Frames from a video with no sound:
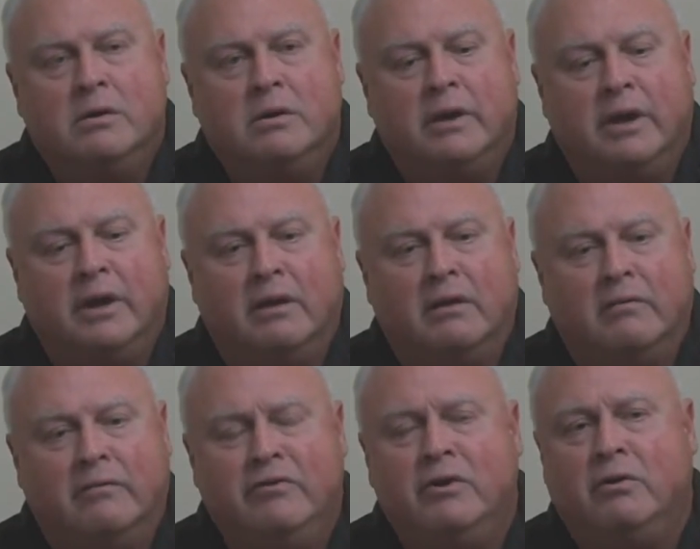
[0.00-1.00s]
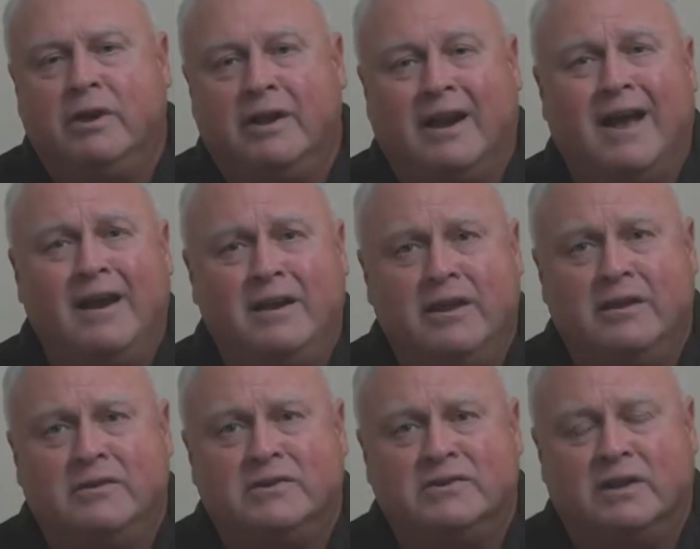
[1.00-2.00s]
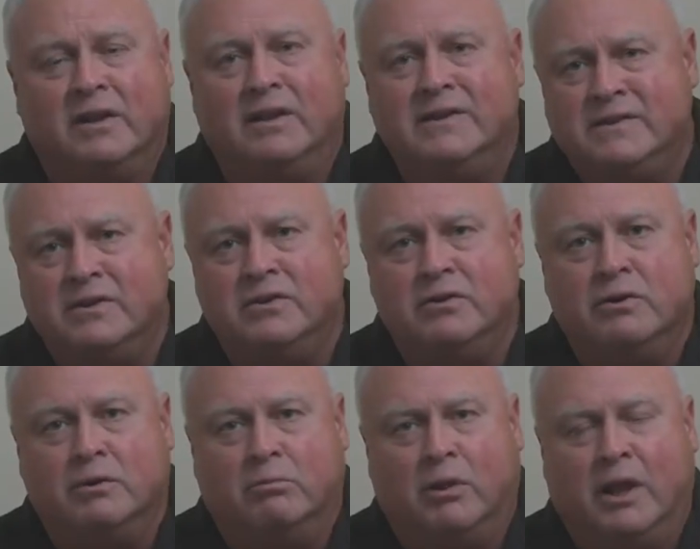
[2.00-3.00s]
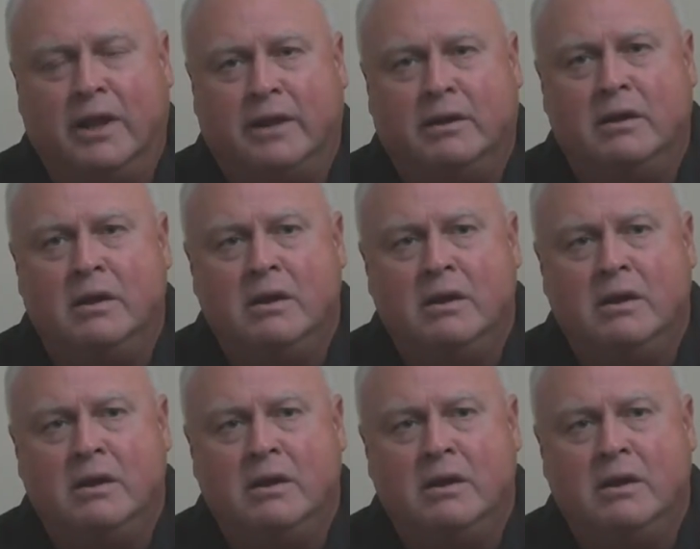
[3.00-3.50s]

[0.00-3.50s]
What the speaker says: And if you don't get it, I need it just to listen to you complain